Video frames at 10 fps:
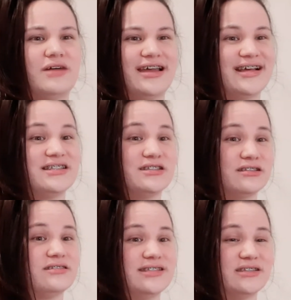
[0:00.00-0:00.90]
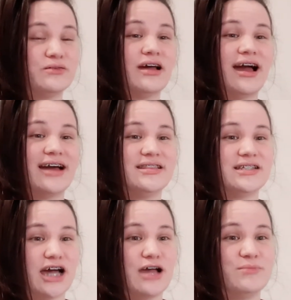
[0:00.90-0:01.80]
I guess at the
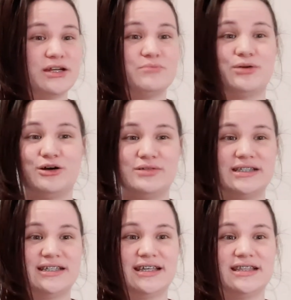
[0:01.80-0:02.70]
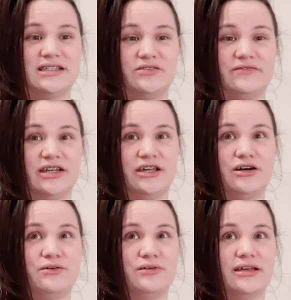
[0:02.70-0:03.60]
time that I'm posting this
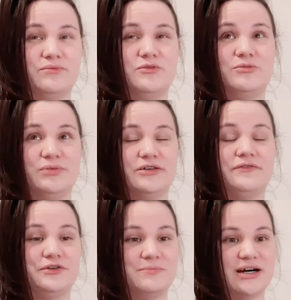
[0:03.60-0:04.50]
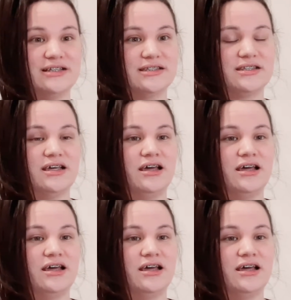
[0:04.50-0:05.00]
video, it will be a few months.